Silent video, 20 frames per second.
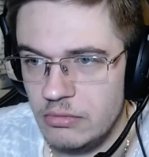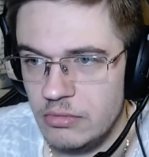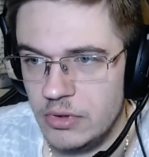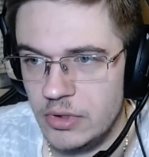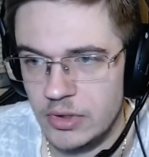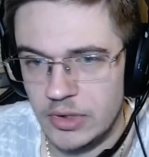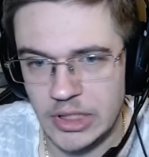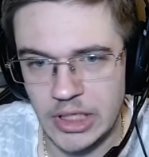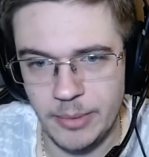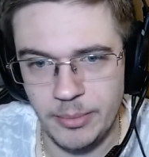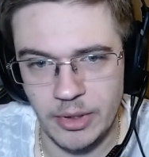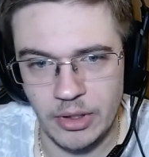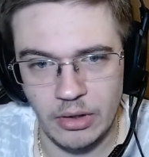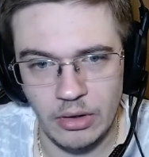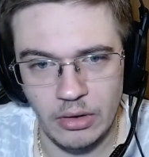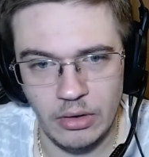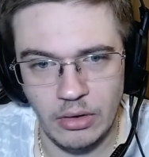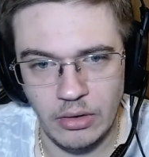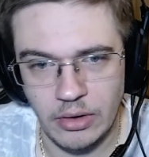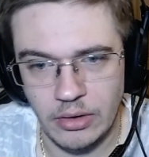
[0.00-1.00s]
and
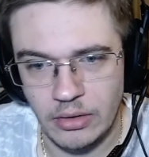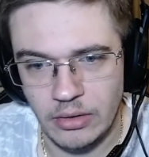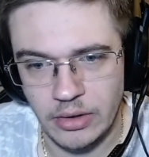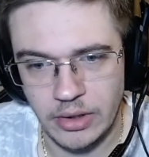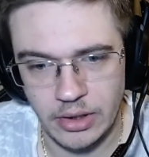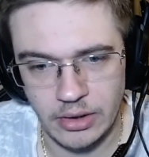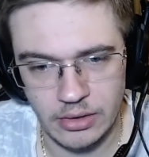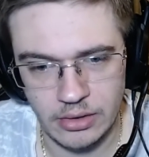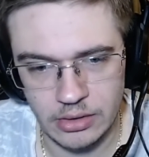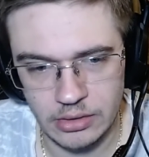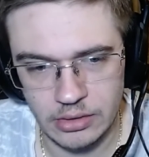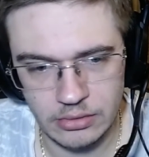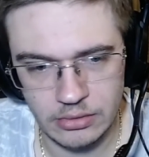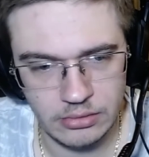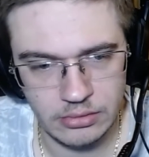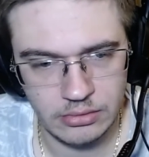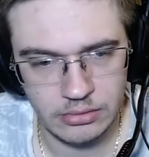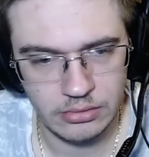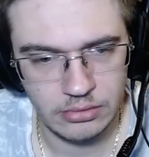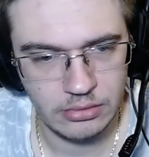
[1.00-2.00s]
chemical and like
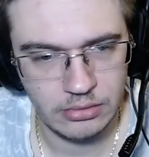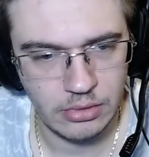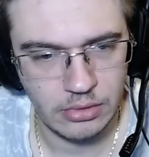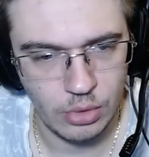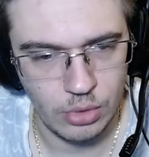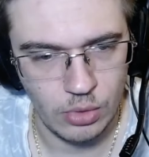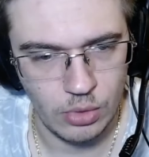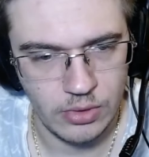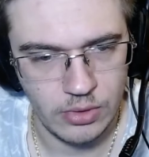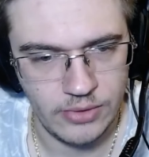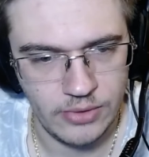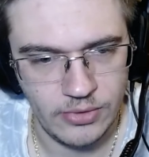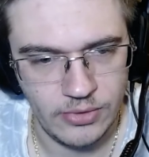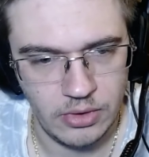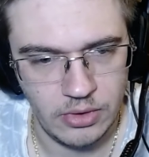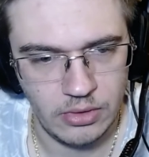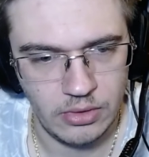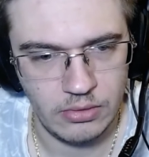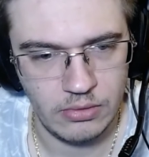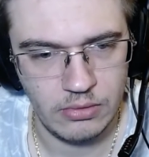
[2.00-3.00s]
whole that
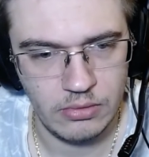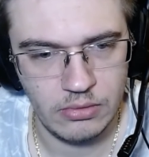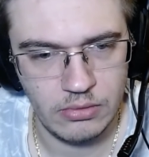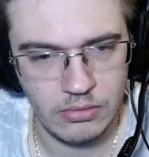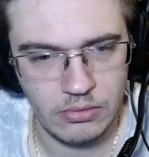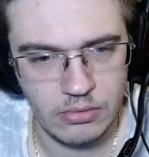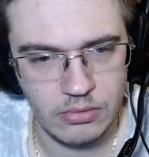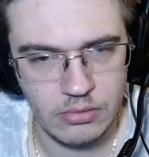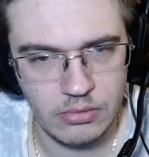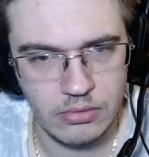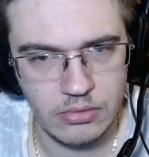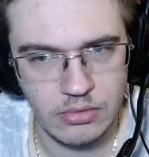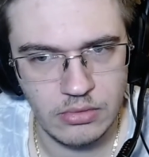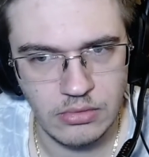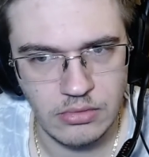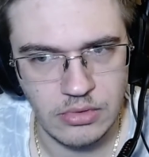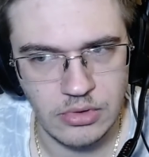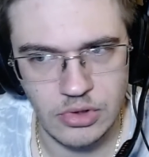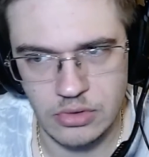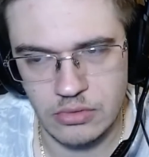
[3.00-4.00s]
thing.
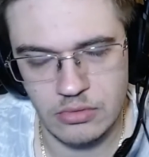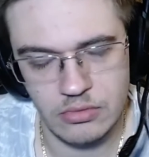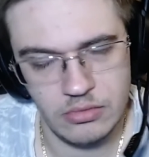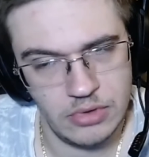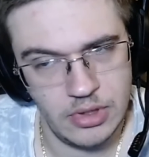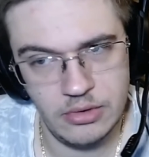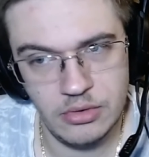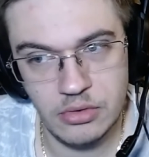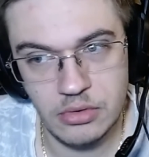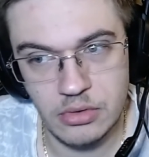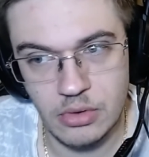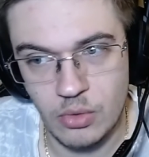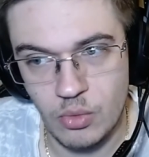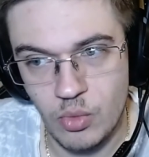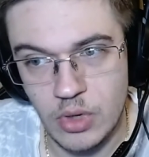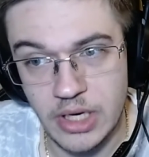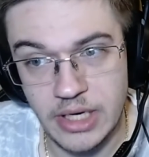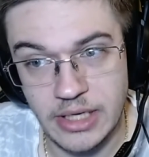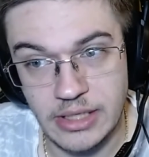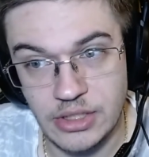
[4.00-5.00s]
So I don't know
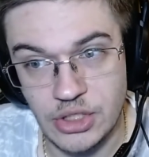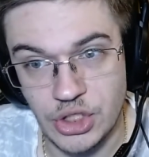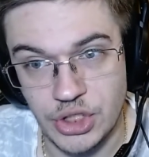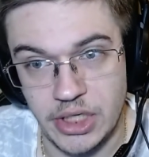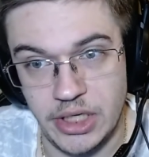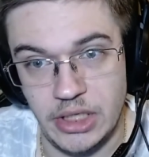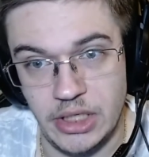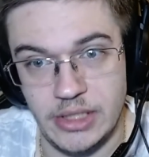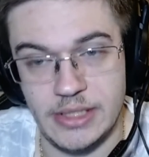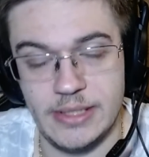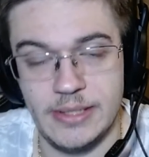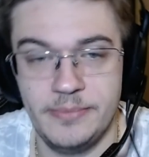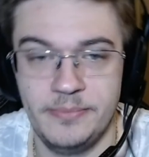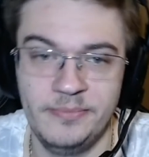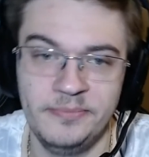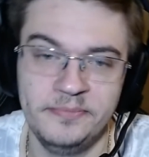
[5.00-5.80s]
why it shines.